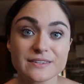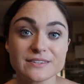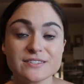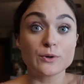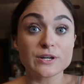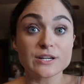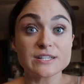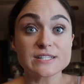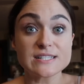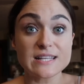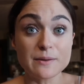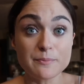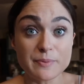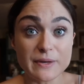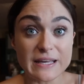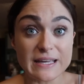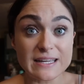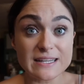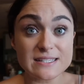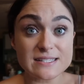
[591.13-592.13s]
For some
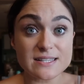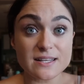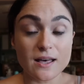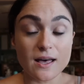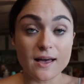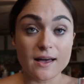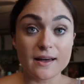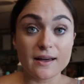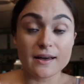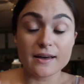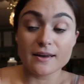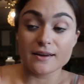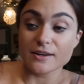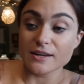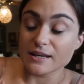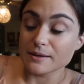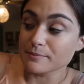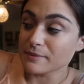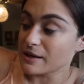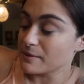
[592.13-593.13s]
pigs,
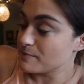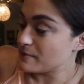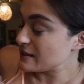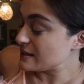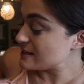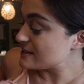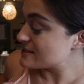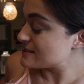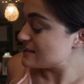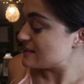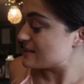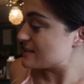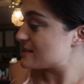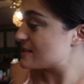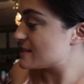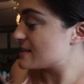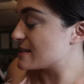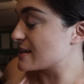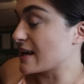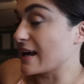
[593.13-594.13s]
it might be
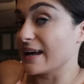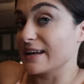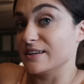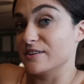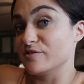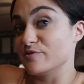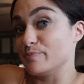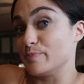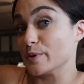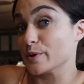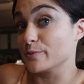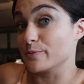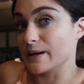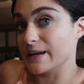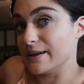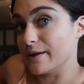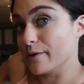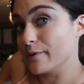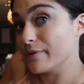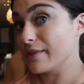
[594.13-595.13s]
easiest to kind of
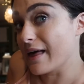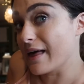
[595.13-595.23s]
burrito